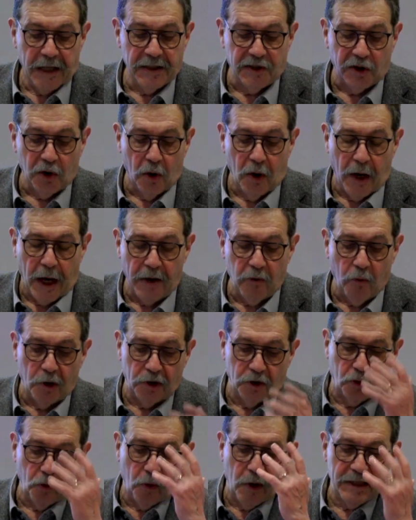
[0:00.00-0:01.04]
And so I
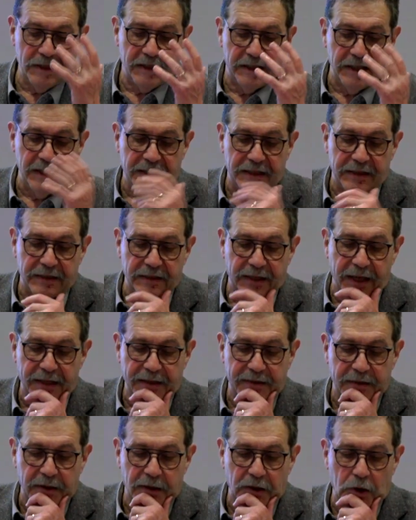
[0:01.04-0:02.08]
want to insist
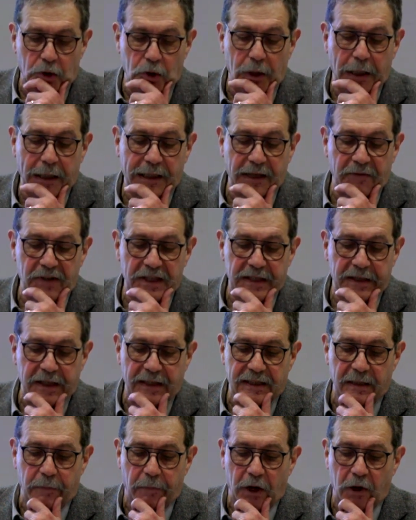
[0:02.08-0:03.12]
that
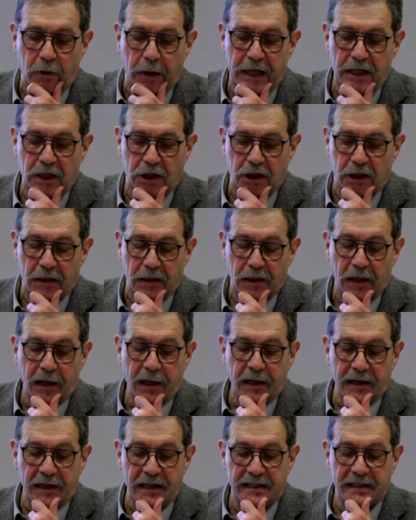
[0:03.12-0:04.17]
relativistic separation
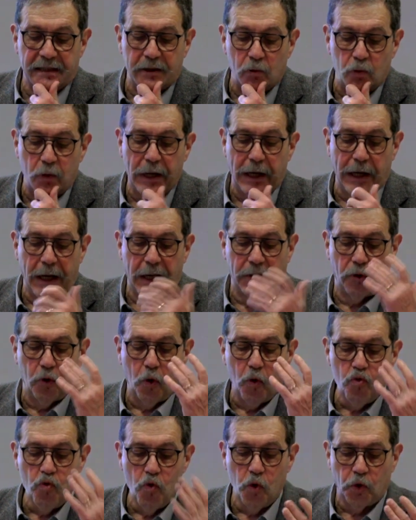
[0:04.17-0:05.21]
is really at
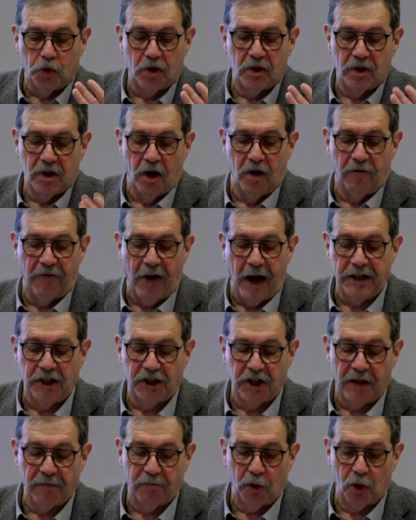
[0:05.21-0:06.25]
the root of
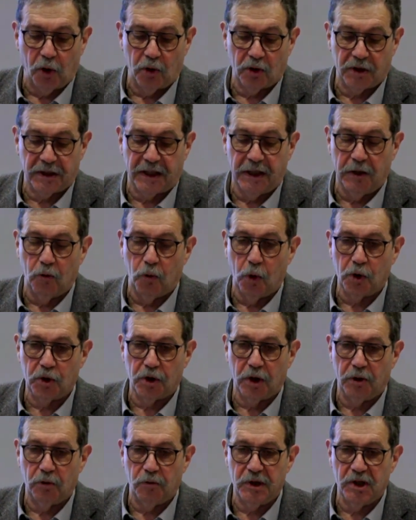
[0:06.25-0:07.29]

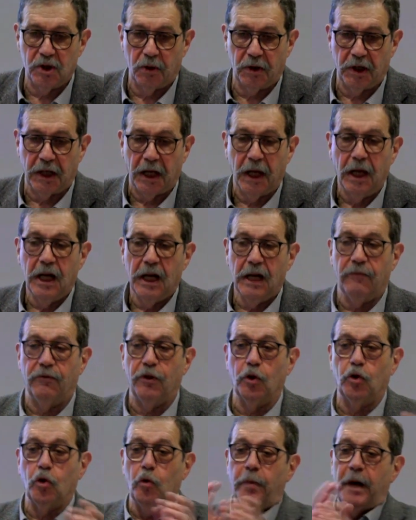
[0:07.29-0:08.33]
Einstein-Podolsky-Rosen reasoning. If
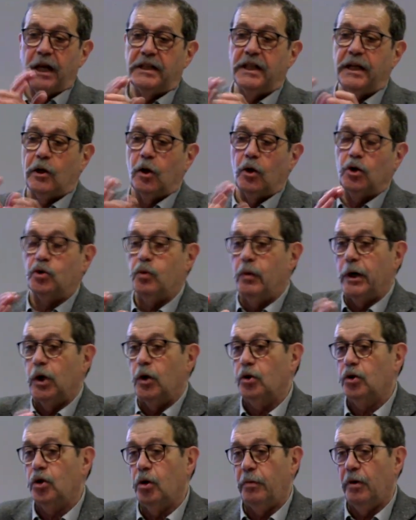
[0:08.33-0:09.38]
the two particles were
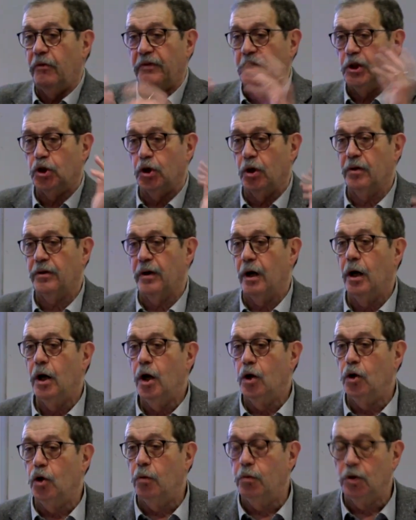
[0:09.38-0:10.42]
on top of each other,
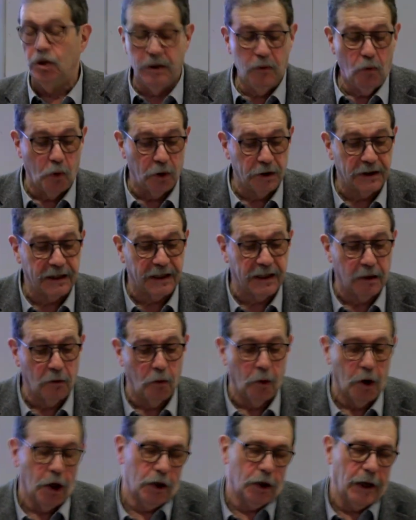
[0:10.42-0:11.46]
nobody would,
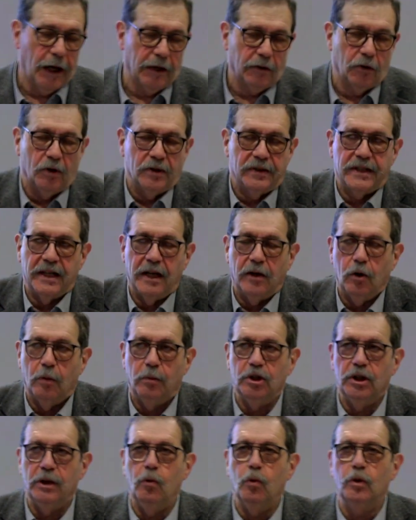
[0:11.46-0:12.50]
well, I don't say
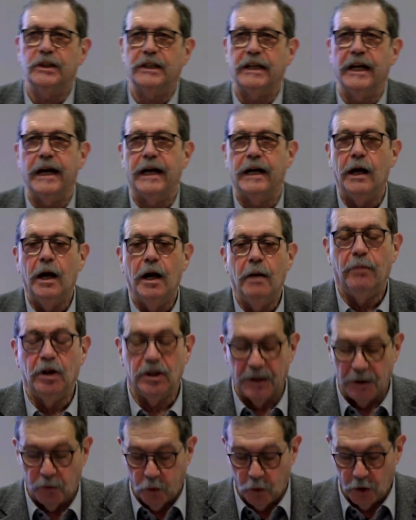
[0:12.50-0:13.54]
nobody would care,
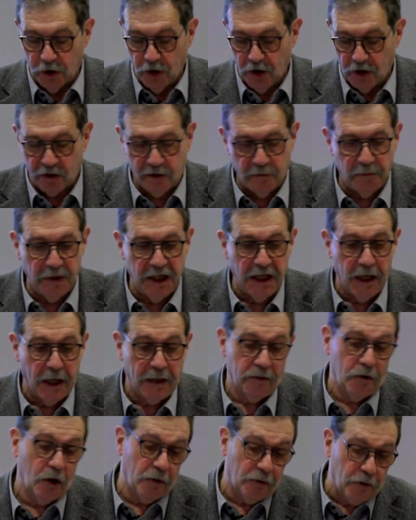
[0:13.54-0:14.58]
but it would not be,
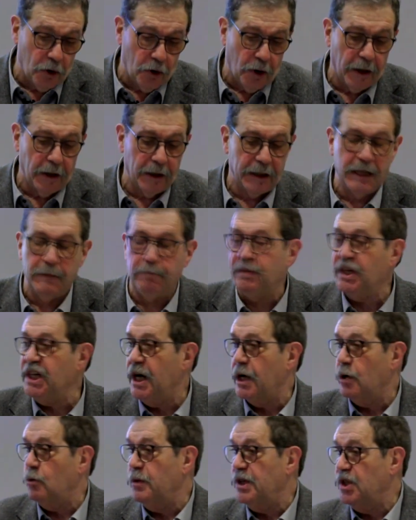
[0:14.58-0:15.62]
and the
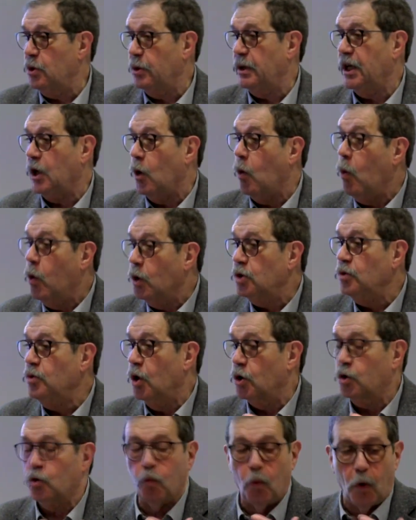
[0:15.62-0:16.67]
EPR reasoning would
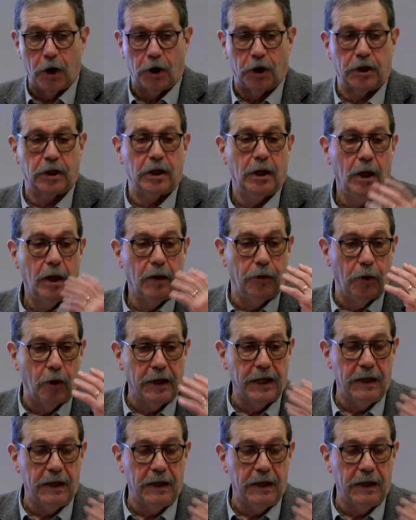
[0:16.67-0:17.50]
not work. The